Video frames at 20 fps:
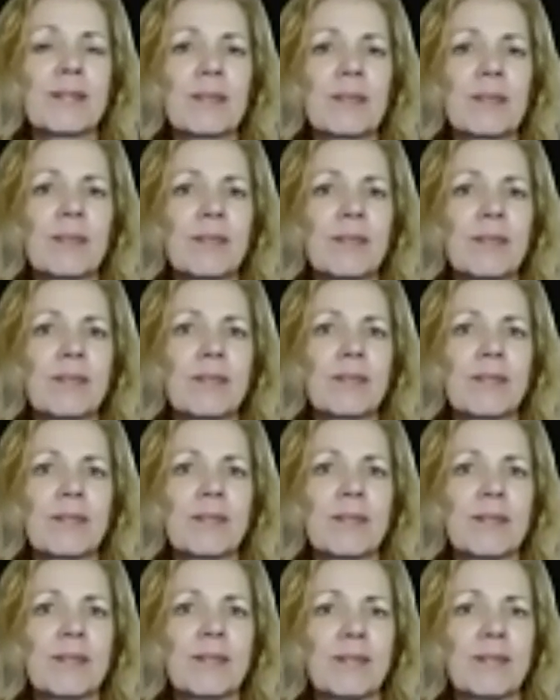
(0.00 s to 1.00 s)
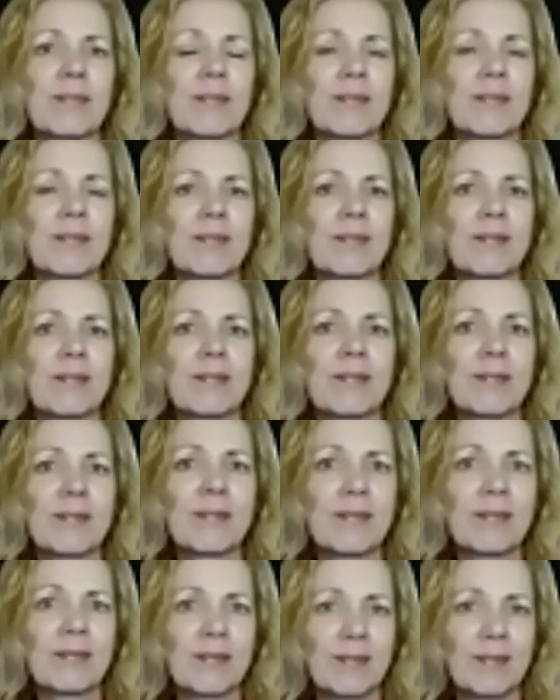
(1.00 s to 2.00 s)

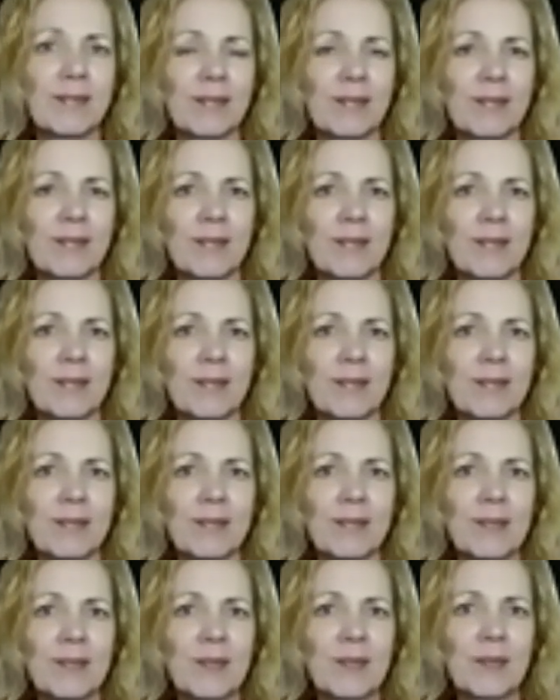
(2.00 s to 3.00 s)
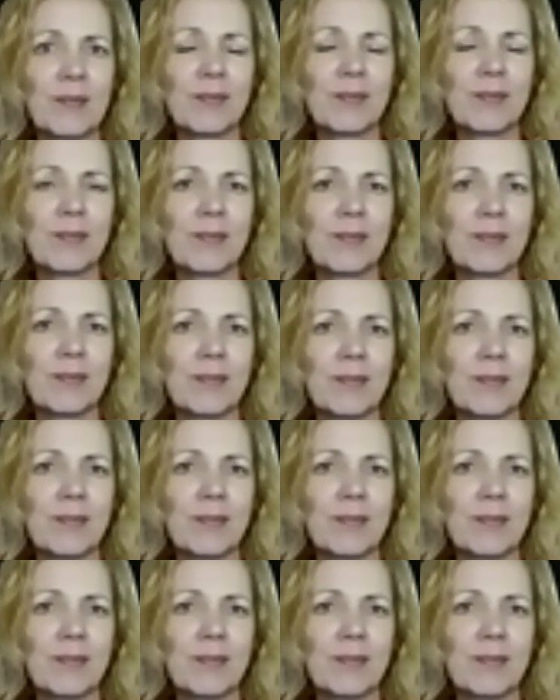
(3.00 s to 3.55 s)
(not speaking)